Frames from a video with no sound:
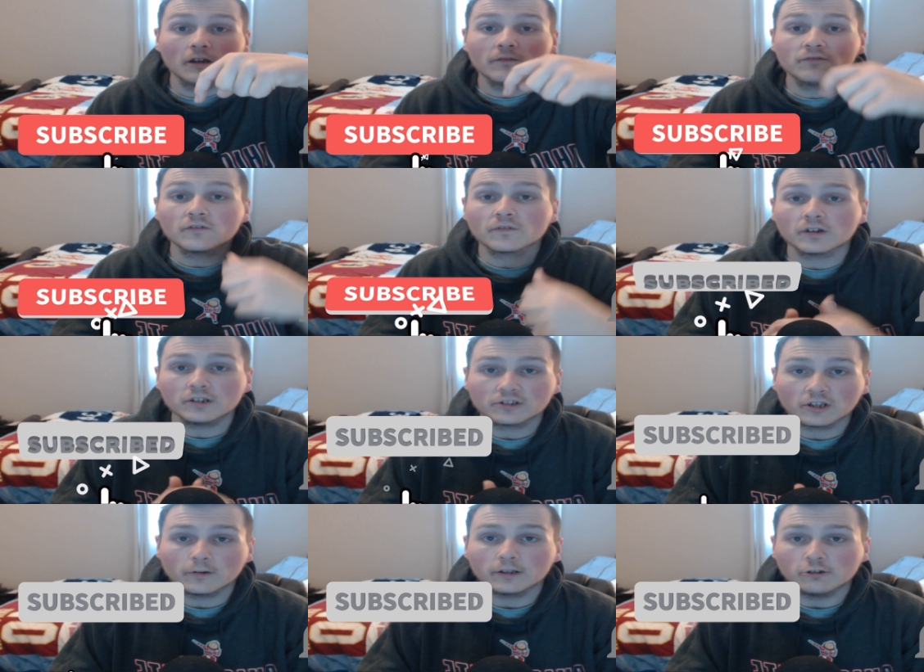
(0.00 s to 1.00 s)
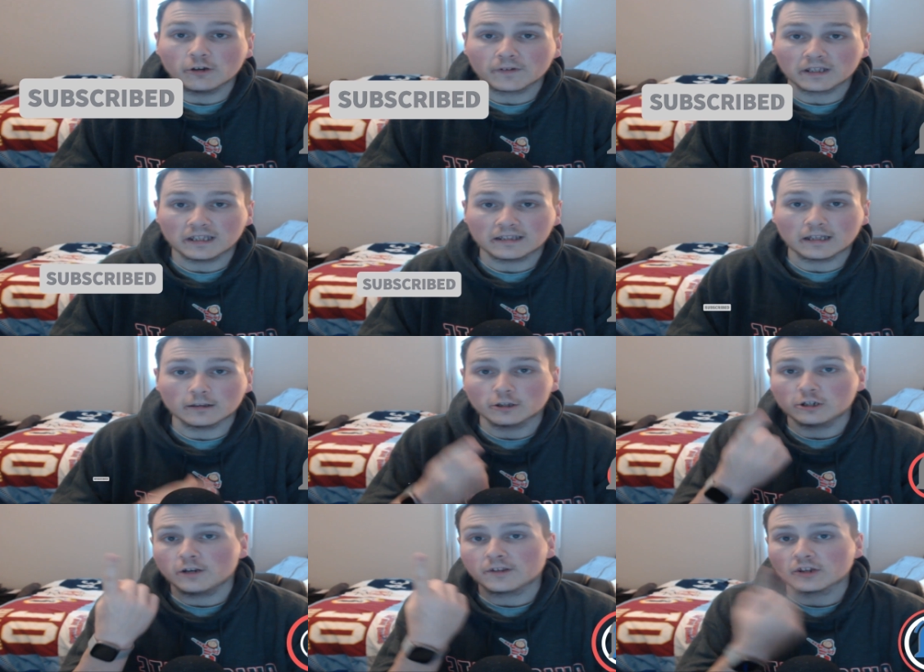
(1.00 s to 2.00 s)
feel free to do so. And don't forget to hit that
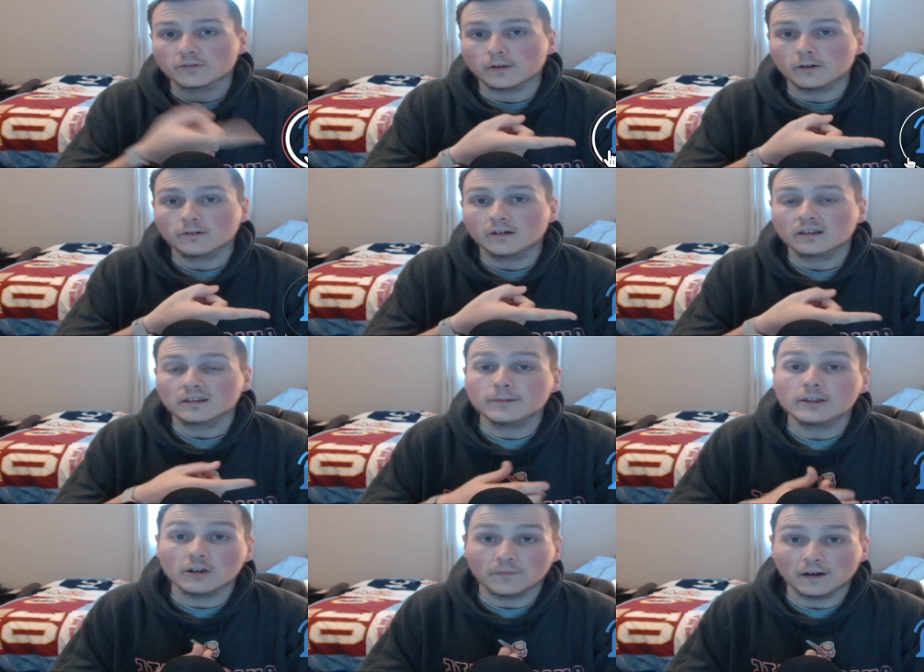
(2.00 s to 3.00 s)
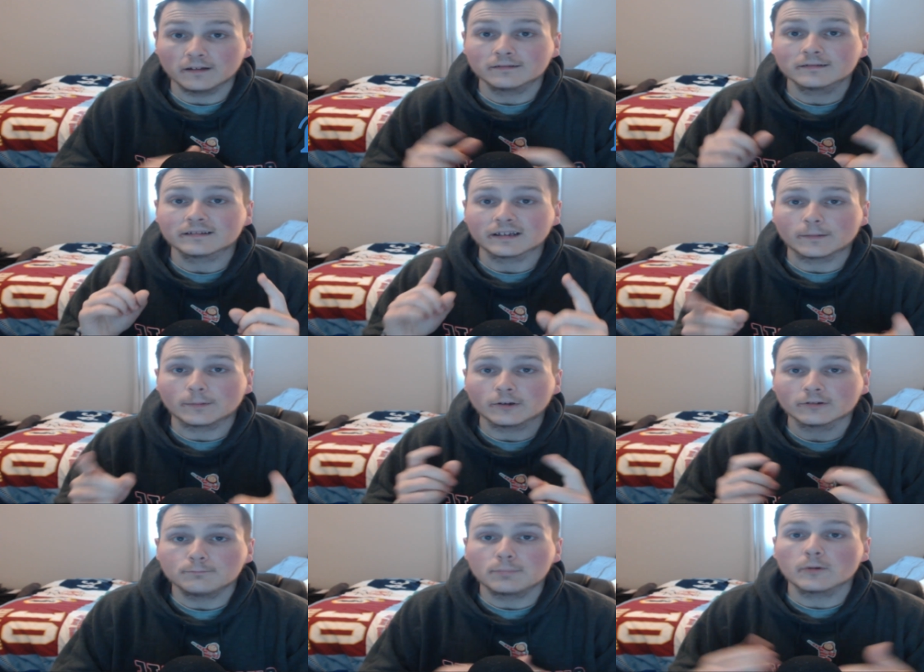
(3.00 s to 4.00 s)
little notification bell to be notified second I
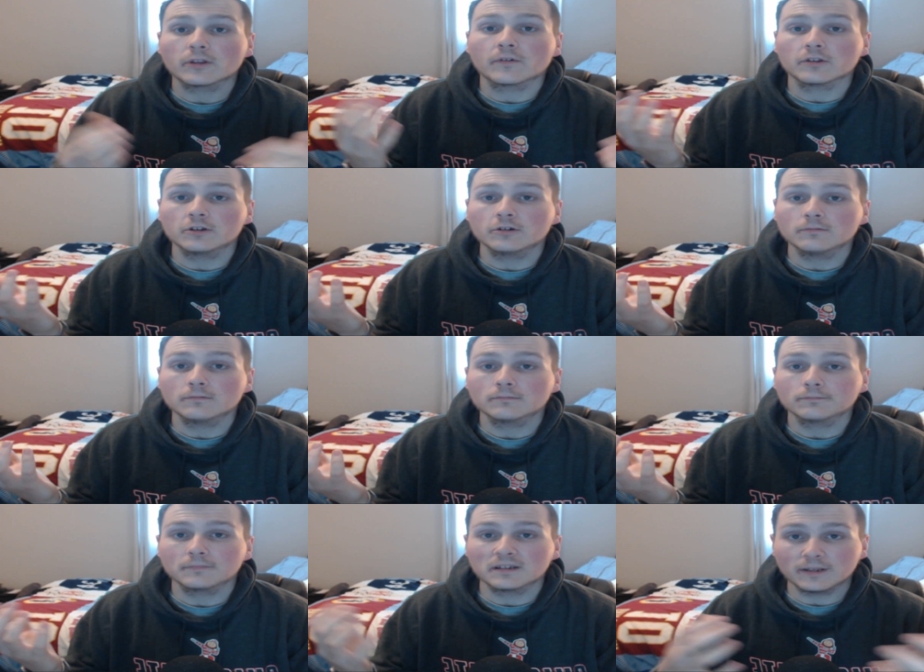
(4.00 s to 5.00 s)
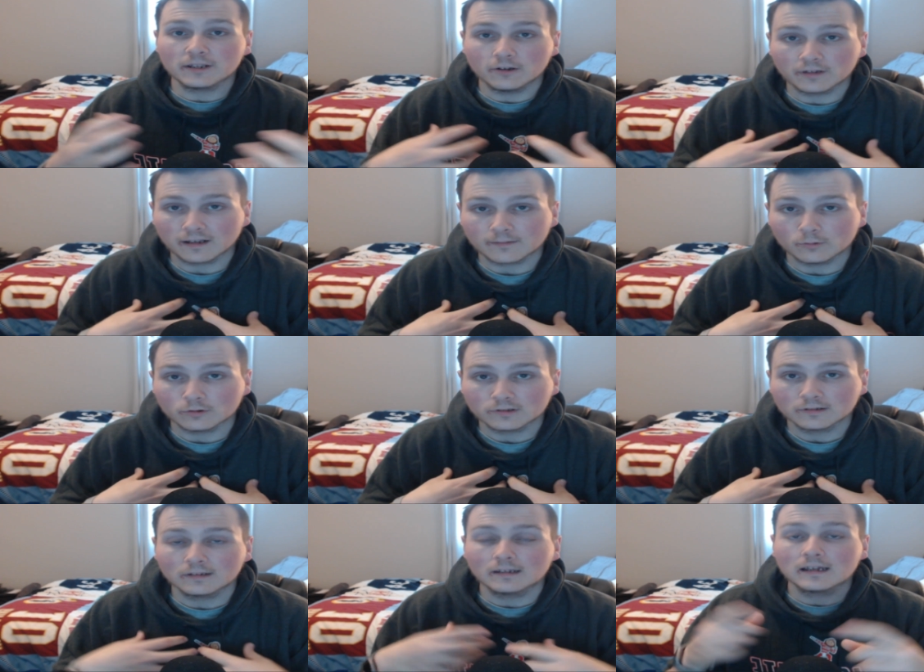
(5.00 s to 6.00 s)
post. But without further ado, this has been Dillon Talk Sports.
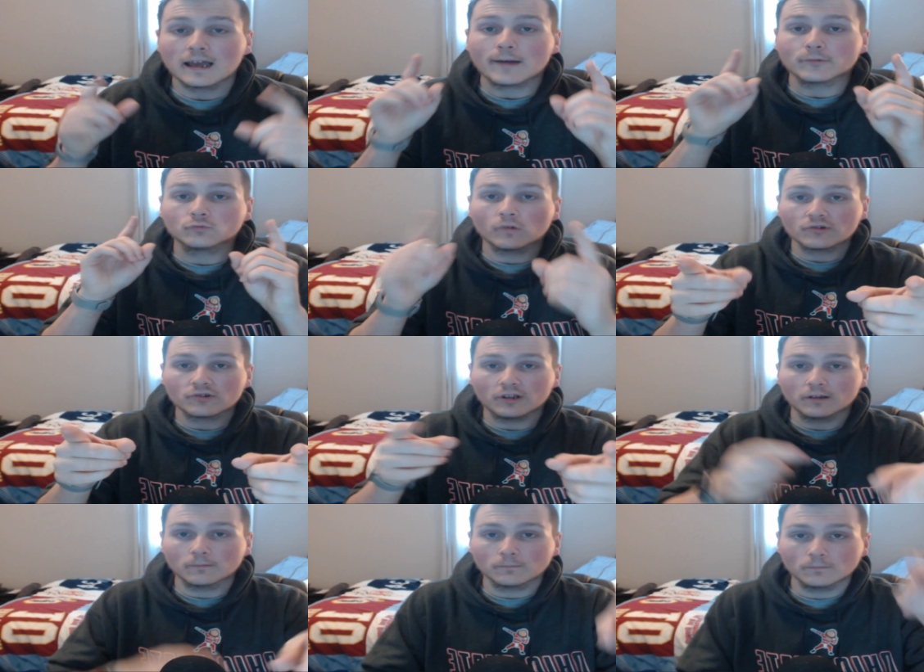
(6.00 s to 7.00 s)
Have a great work today.